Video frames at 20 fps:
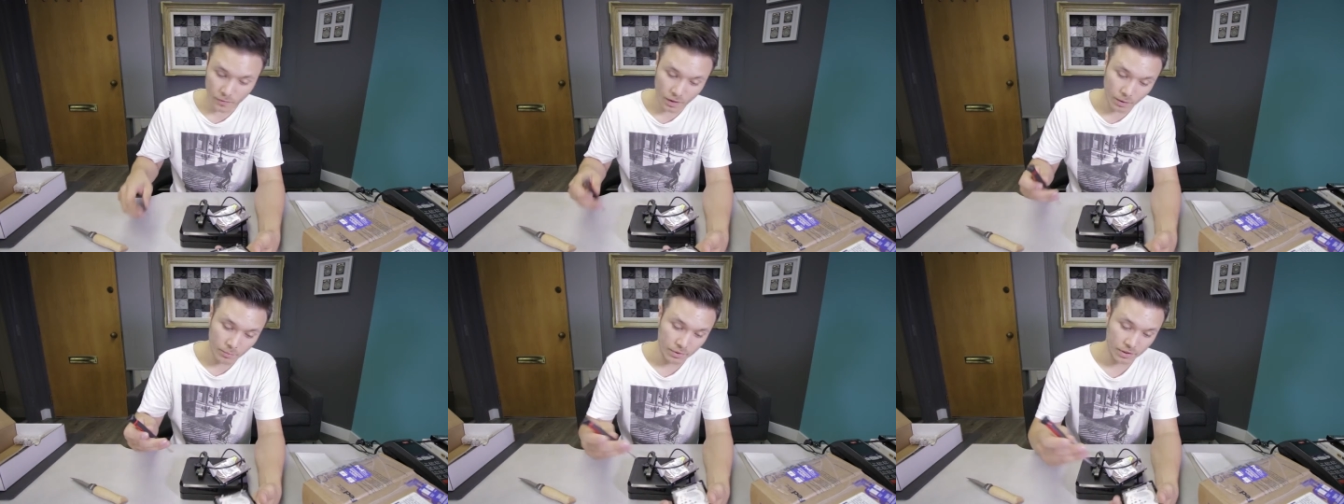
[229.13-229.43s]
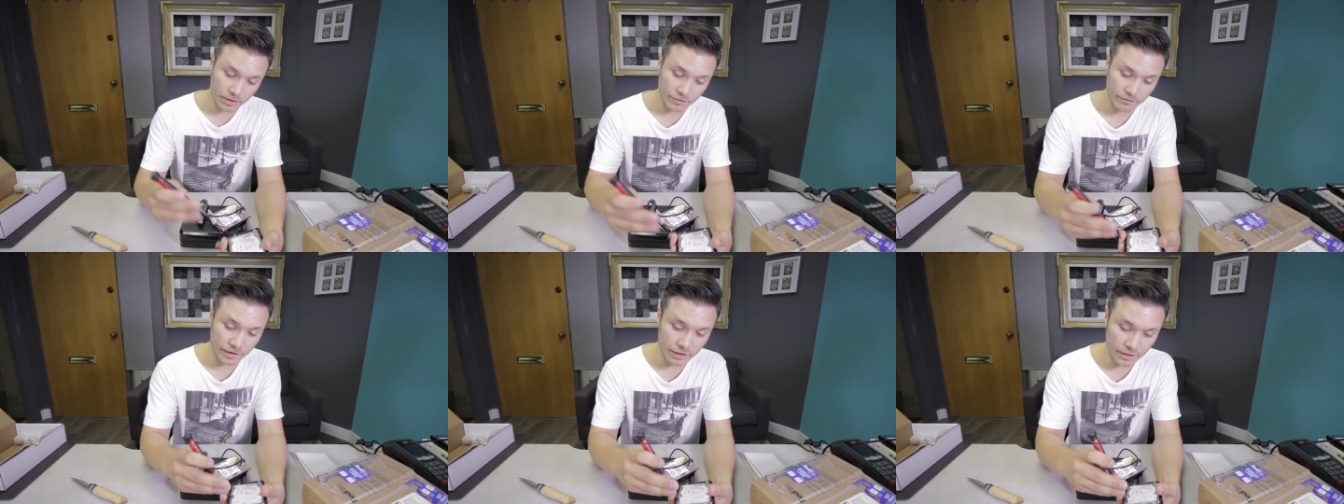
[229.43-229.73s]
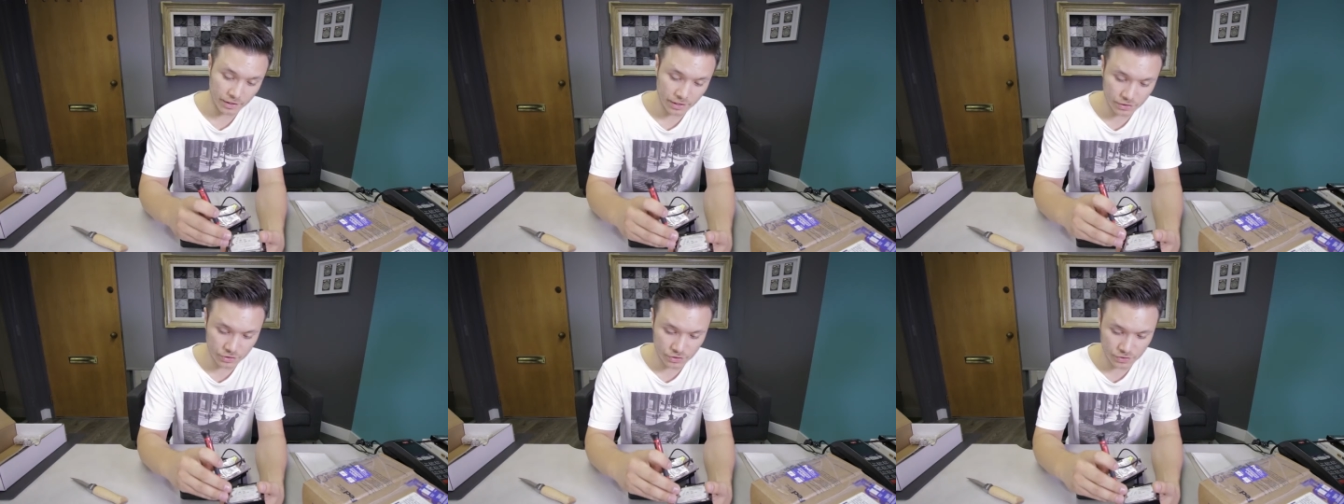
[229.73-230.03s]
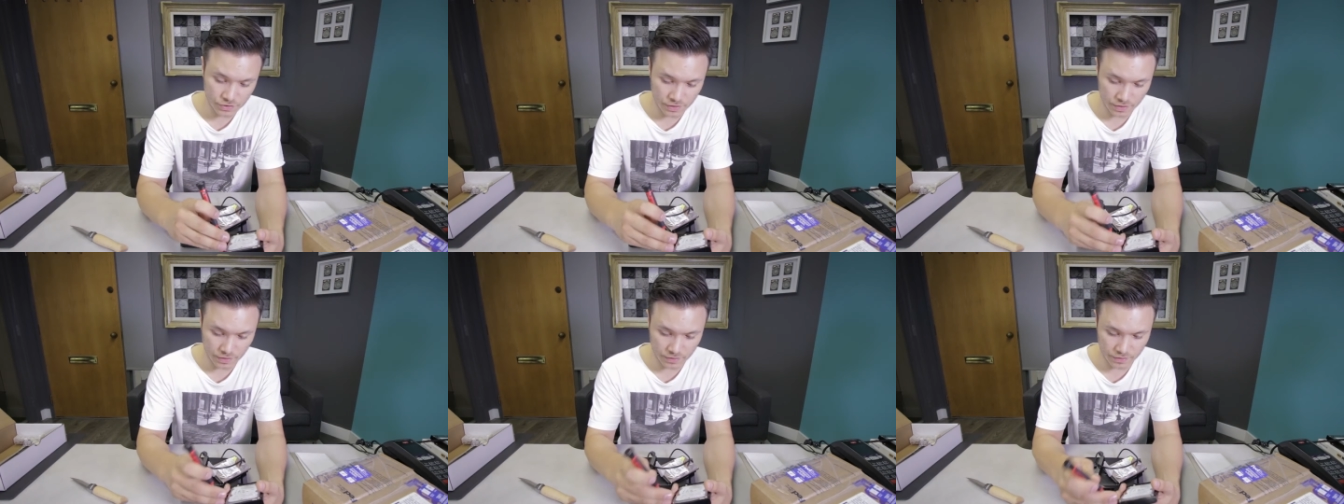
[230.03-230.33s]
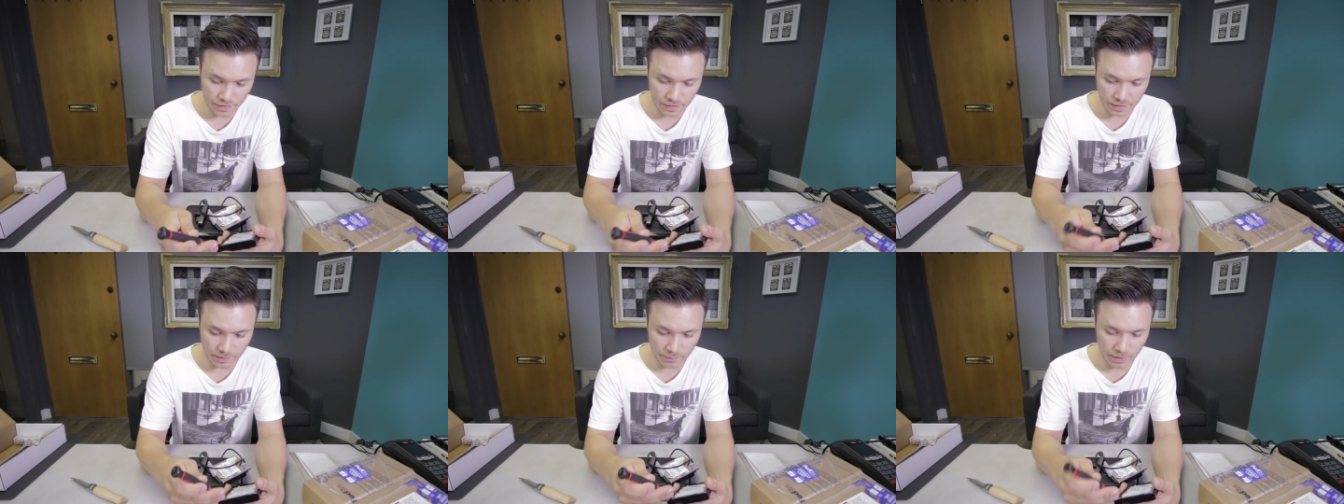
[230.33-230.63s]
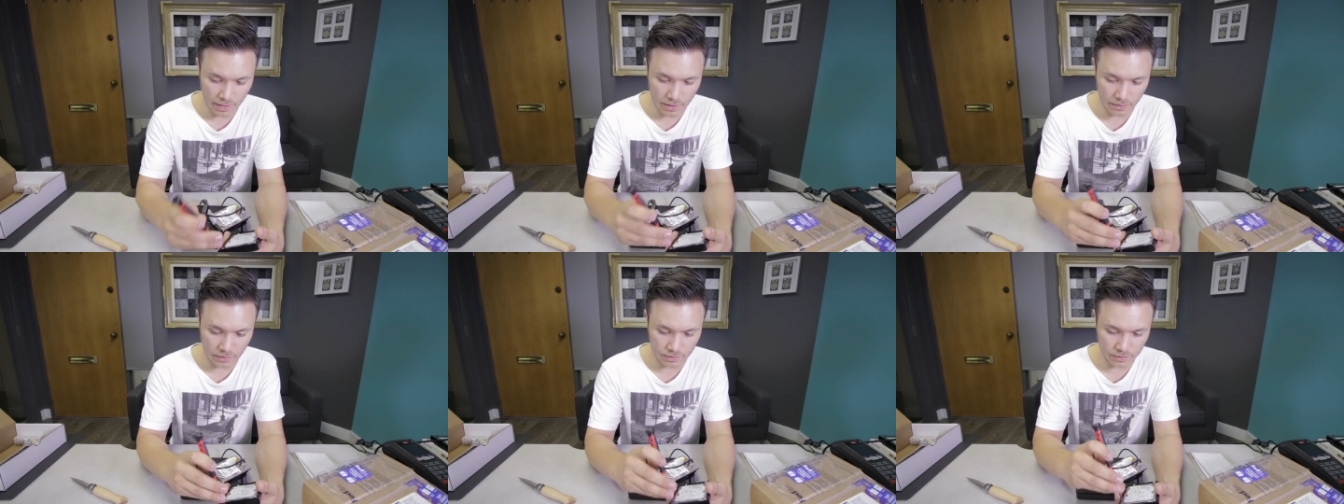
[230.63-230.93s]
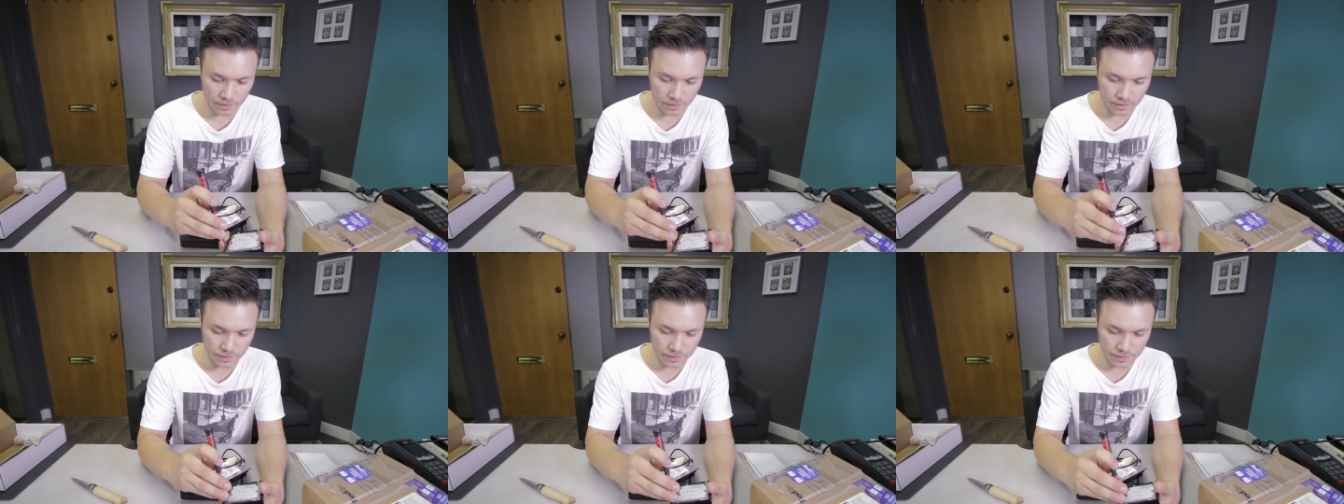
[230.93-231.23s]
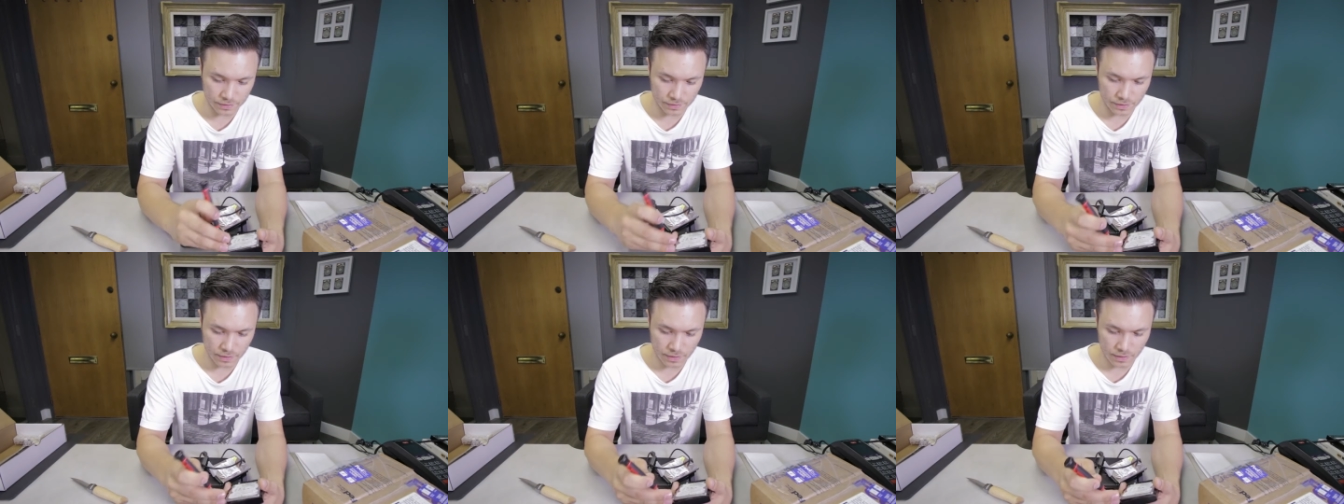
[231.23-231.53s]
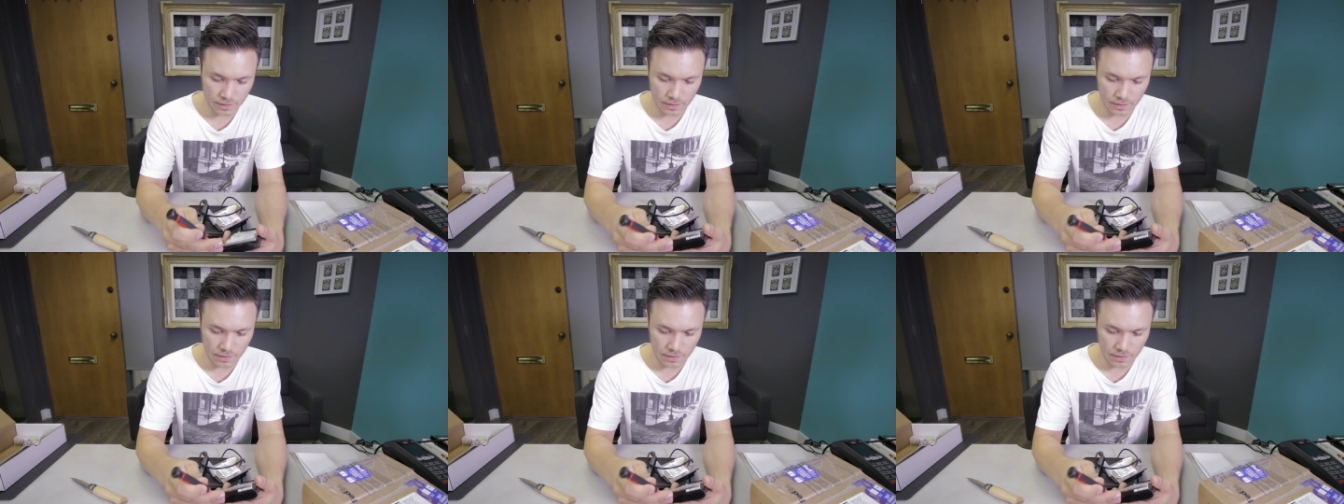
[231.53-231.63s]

but a very interesting thing about it is